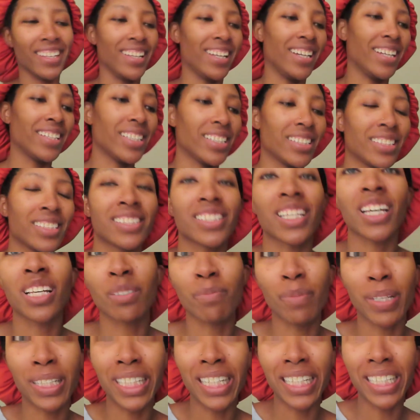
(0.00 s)
I think this
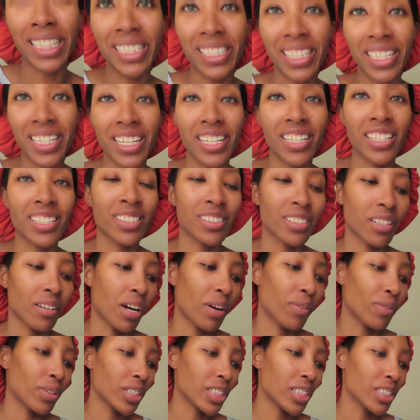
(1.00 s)
has my goodies in it. And so
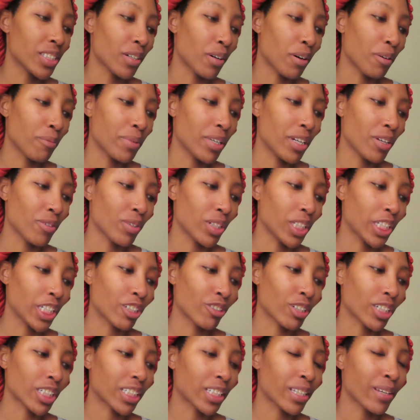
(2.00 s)
I wanted to open it really
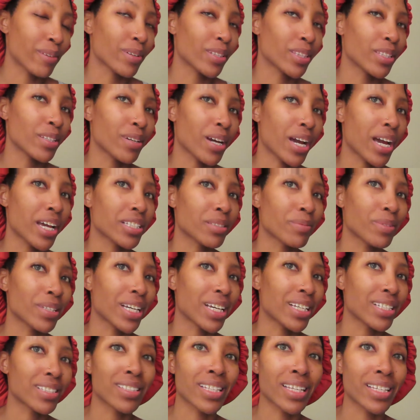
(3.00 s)
quickly with you guys
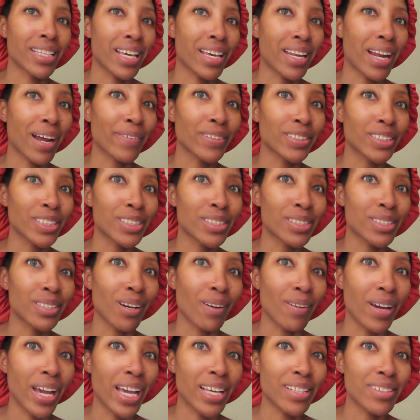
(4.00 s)
because, again, I was just
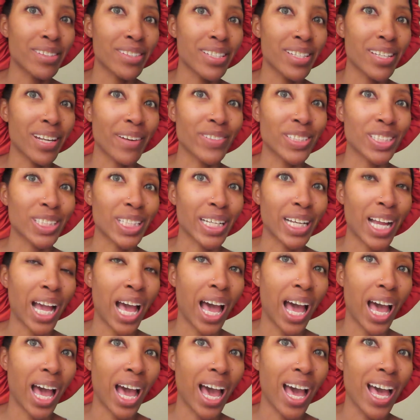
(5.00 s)
so antsy. And I was just like,
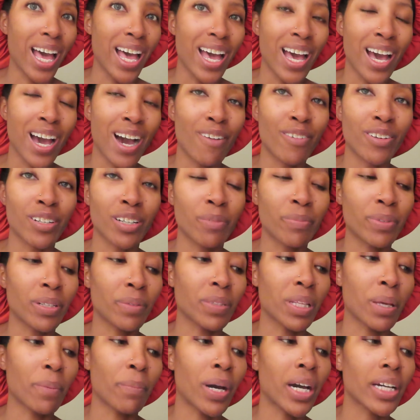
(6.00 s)
I want to open
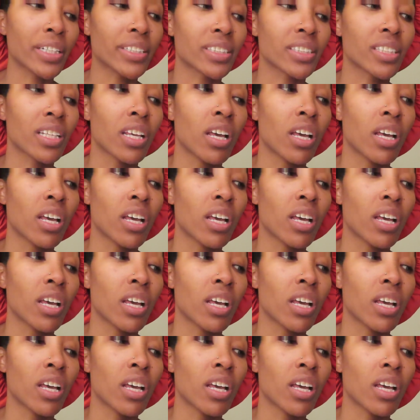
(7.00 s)
up the box.